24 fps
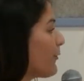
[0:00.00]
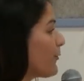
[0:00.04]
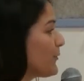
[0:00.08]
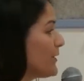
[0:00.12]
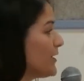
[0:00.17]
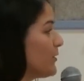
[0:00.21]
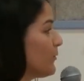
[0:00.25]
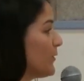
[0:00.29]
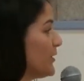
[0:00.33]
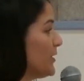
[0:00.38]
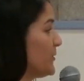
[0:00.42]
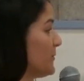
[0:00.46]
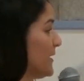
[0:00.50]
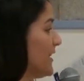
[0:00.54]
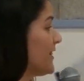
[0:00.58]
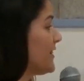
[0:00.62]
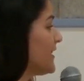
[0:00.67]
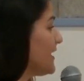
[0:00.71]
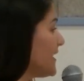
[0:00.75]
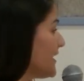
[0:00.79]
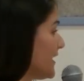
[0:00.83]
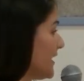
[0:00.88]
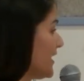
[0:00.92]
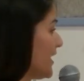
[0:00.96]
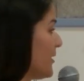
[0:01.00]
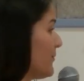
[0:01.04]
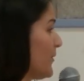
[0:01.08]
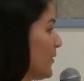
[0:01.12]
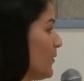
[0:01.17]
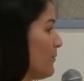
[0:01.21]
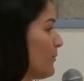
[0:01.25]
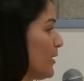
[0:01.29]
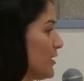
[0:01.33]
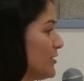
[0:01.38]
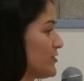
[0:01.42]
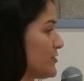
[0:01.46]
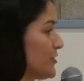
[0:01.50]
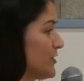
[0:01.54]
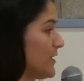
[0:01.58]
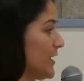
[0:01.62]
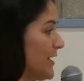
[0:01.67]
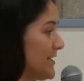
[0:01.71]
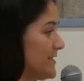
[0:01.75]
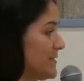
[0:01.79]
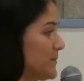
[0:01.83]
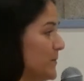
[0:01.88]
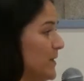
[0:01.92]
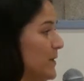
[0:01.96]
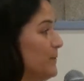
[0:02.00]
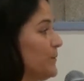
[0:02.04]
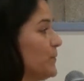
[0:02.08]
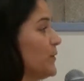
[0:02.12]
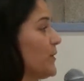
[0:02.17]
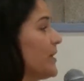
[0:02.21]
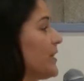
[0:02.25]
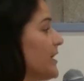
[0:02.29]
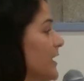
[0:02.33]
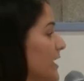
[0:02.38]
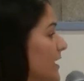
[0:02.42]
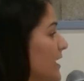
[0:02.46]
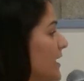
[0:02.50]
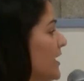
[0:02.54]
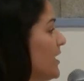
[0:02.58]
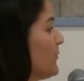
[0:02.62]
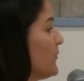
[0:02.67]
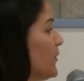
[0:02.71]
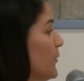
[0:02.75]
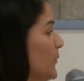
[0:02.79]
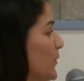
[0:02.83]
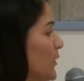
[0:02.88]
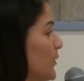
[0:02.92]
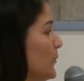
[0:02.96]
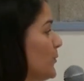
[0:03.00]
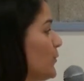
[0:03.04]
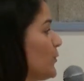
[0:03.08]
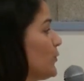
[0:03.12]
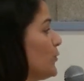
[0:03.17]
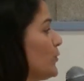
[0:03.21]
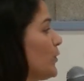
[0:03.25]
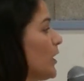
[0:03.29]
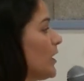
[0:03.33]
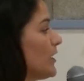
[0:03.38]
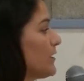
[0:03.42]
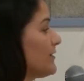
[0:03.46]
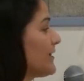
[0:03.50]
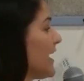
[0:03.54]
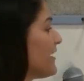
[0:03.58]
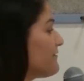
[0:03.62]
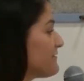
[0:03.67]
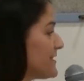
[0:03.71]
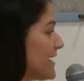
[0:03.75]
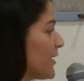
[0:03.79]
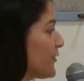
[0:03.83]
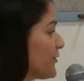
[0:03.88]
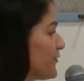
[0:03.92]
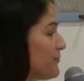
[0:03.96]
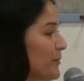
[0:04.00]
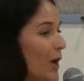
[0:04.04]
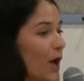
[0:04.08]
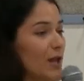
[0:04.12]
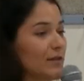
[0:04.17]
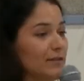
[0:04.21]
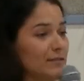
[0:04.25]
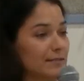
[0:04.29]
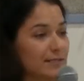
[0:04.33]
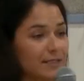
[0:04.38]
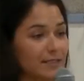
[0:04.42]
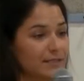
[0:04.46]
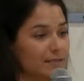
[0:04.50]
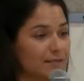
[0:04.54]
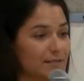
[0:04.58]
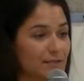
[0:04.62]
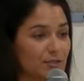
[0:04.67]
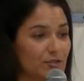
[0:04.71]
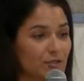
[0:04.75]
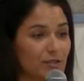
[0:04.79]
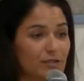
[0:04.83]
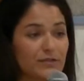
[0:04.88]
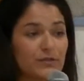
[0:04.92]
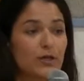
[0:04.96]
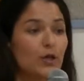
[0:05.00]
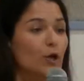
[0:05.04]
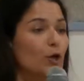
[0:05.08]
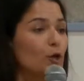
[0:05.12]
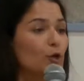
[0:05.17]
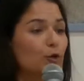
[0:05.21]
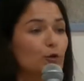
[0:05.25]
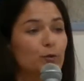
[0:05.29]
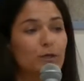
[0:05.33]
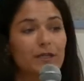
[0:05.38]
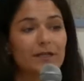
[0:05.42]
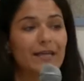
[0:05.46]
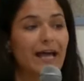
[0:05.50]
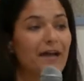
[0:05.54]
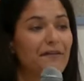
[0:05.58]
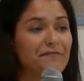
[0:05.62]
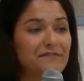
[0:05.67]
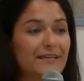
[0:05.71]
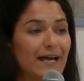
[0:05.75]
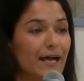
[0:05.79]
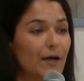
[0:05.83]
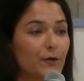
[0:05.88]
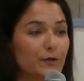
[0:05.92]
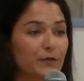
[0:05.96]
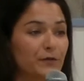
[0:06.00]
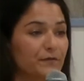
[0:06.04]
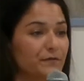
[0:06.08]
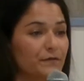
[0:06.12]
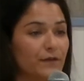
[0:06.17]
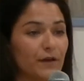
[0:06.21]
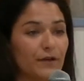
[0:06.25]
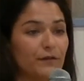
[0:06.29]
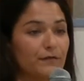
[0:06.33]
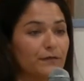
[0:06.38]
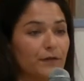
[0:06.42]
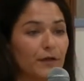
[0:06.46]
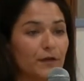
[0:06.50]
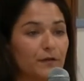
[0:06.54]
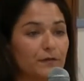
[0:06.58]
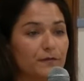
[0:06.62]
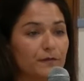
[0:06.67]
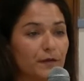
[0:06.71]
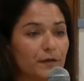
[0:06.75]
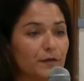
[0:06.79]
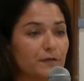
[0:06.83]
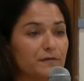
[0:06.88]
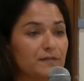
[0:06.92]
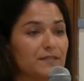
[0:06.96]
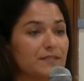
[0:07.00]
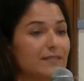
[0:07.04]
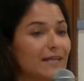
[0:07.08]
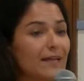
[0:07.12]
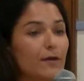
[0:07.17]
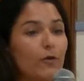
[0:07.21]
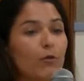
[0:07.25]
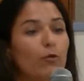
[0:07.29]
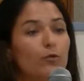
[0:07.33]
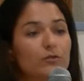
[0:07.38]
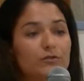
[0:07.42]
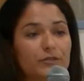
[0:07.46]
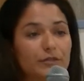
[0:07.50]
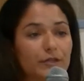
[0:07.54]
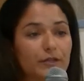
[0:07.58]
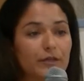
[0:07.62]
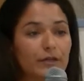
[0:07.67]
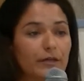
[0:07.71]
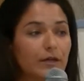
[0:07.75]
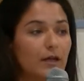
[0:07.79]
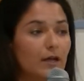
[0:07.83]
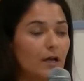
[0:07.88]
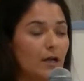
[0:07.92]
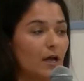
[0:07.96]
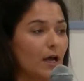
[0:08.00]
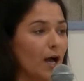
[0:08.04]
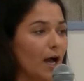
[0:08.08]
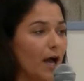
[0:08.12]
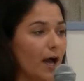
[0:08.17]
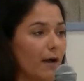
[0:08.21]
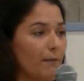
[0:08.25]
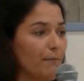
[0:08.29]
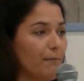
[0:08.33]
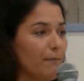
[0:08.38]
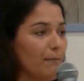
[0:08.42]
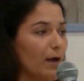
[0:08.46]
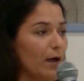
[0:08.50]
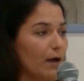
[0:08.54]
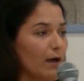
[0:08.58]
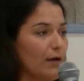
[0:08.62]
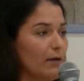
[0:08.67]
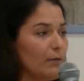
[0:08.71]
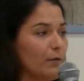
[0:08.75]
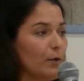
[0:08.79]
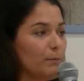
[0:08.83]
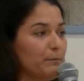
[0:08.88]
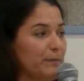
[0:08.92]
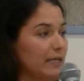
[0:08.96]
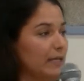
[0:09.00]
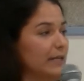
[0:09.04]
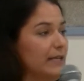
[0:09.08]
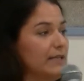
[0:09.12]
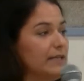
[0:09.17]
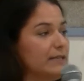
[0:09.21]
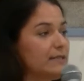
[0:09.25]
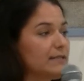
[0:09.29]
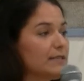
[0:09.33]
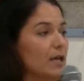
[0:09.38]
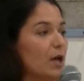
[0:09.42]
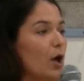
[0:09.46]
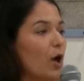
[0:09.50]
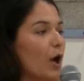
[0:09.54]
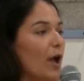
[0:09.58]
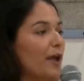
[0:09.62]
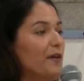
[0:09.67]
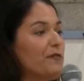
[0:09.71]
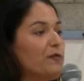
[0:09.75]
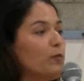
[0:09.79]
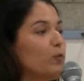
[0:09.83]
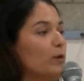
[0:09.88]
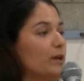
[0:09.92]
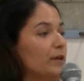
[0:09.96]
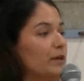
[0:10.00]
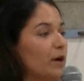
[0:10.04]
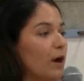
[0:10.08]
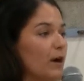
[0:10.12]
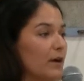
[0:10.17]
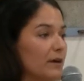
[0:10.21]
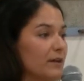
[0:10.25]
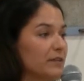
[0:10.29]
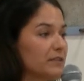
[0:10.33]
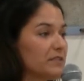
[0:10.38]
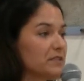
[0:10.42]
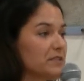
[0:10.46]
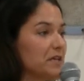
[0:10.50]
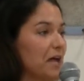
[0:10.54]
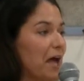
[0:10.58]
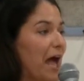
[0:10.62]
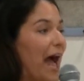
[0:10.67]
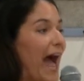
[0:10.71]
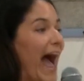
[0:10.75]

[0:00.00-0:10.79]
are we going to be thinking about marginalized people, thinking about people who are left out of policy decisions, who are left out of stakeholder meetings, if we aren't